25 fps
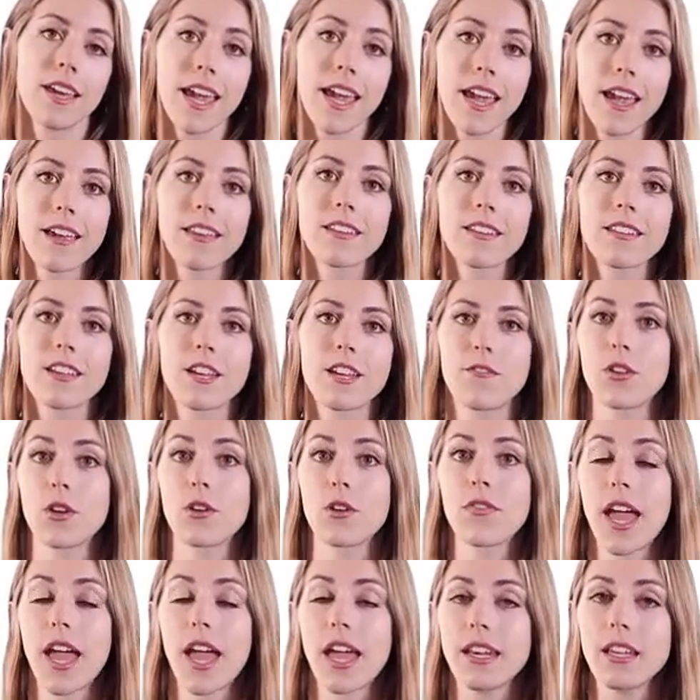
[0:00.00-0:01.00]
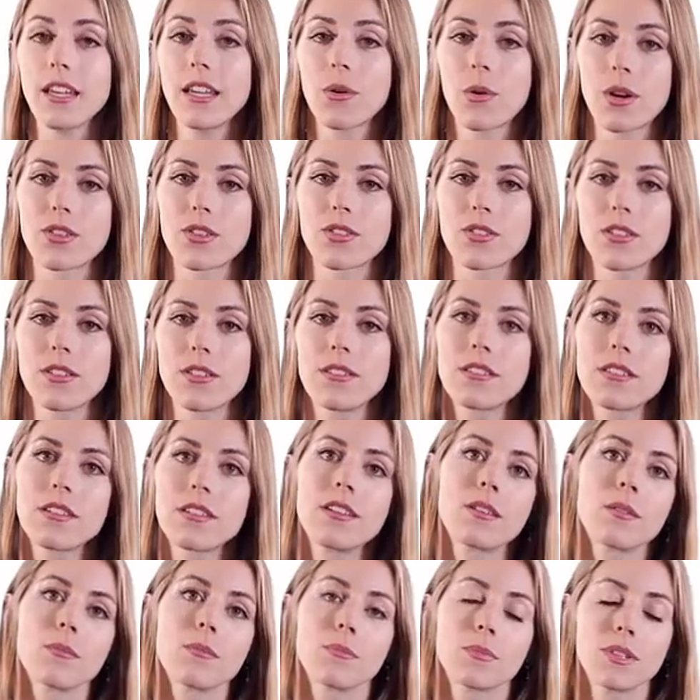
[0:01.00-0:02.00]
And if you have any questions,
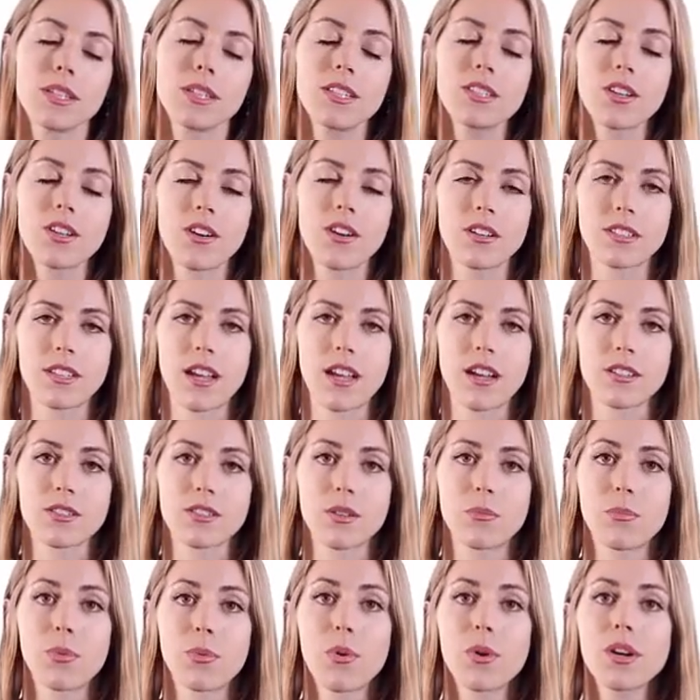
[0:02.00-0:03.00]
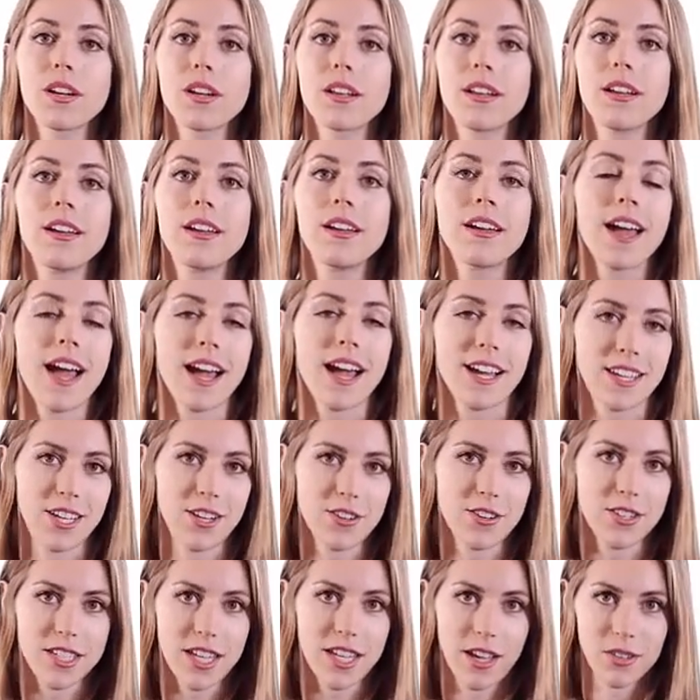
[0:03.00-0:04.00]
please contact
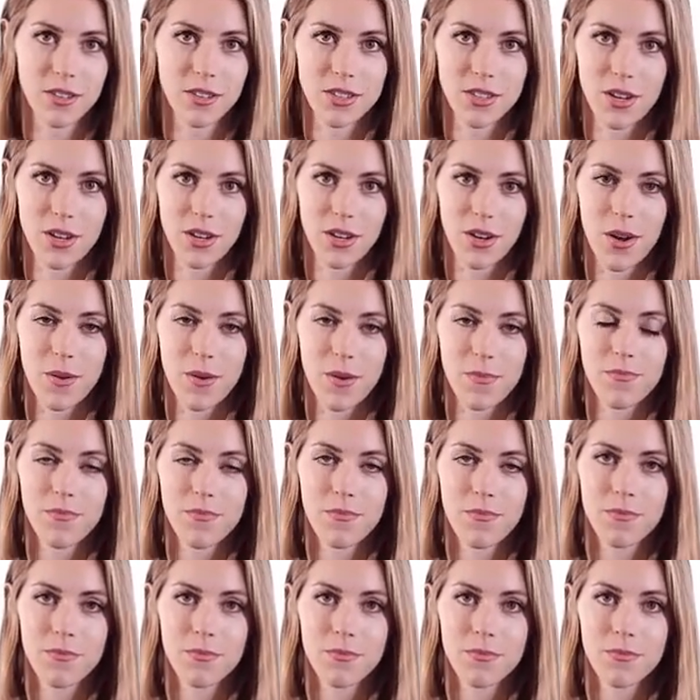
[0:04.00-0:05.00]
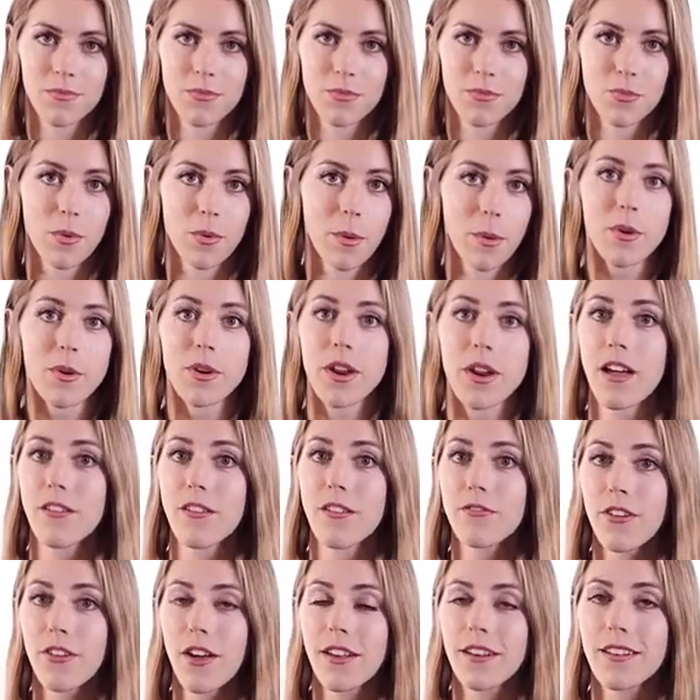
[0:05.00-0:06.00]
support@kiratalent.com. Remember to
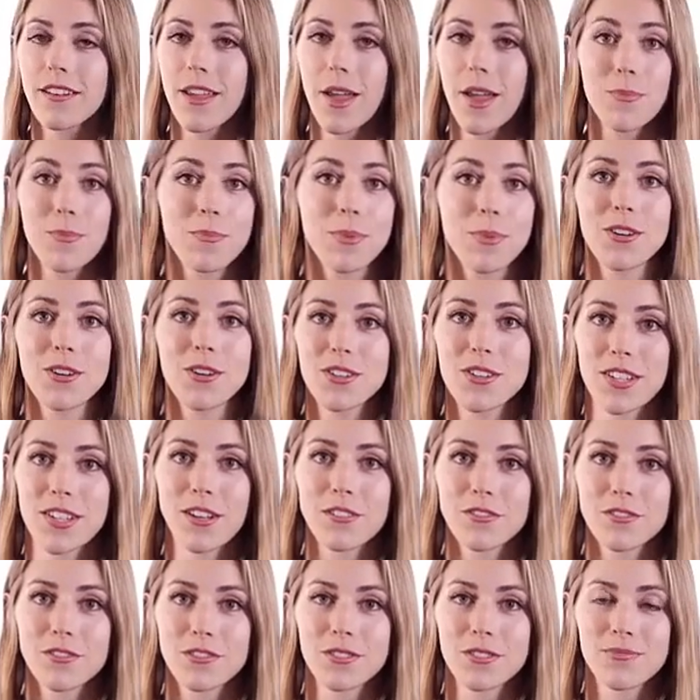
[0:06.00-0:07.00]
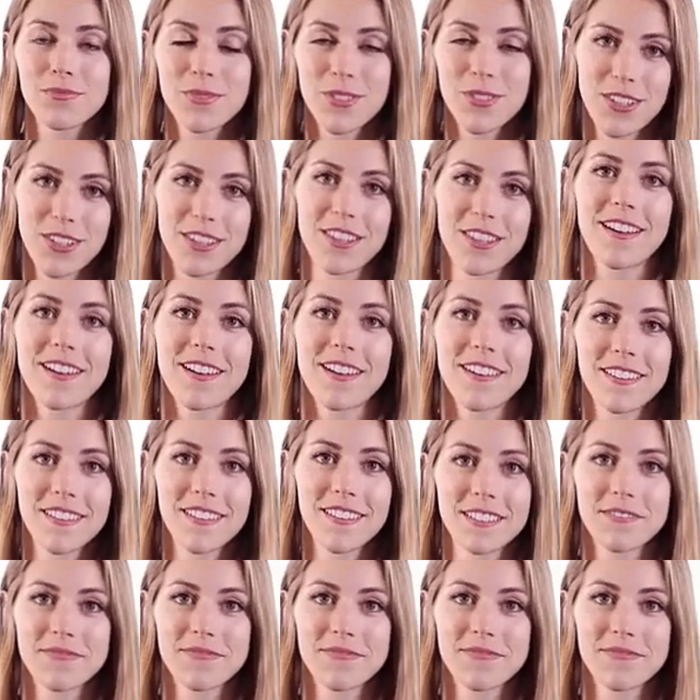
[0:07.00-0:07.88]
have fun and be yourself. Good luck.